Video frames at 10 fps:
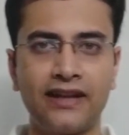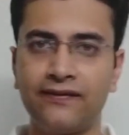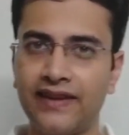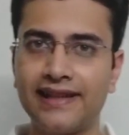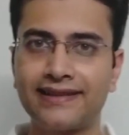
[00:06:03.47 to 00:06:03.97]

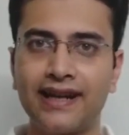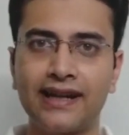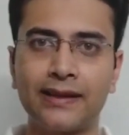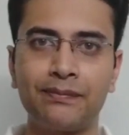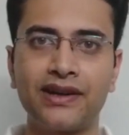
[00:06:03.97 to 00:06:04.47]
It feels
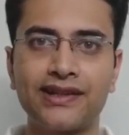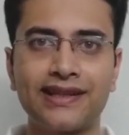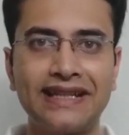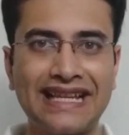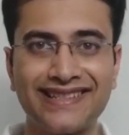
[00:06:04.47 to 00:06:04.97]
that the
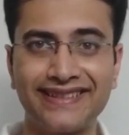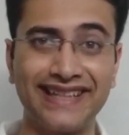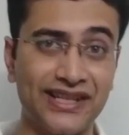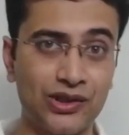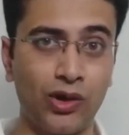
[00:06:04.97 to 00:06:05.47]
person
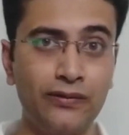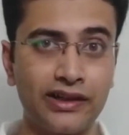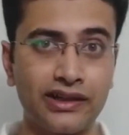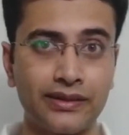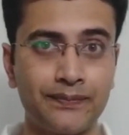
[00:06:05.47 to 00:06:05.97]
is less
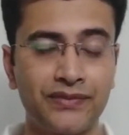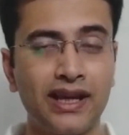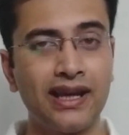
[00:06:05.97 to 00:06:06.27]
confident.